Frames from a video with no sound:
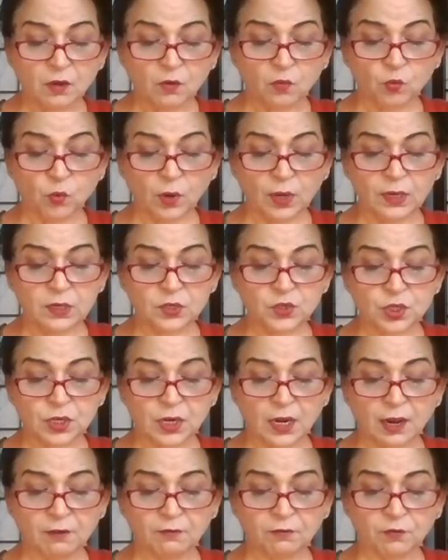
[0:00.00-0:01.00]
one
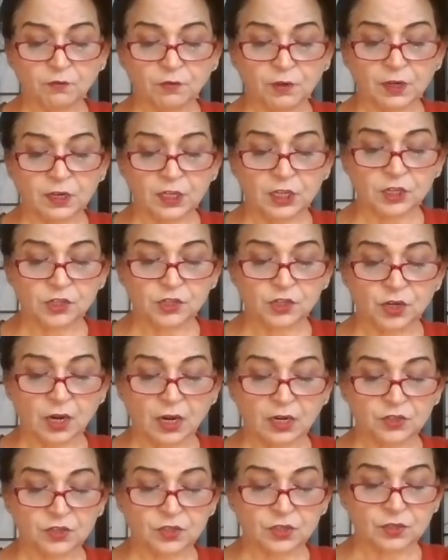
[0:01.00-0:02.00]
shaft for each
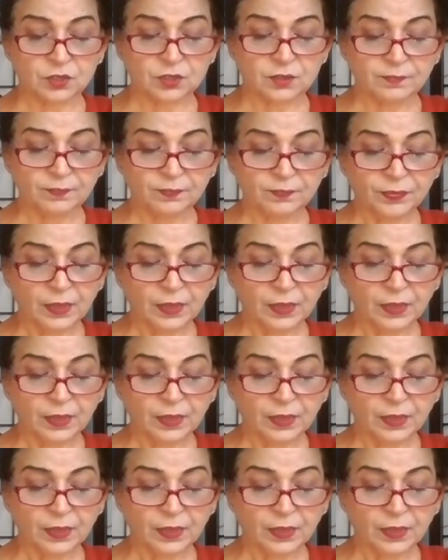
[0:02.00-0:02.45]
Rakshas,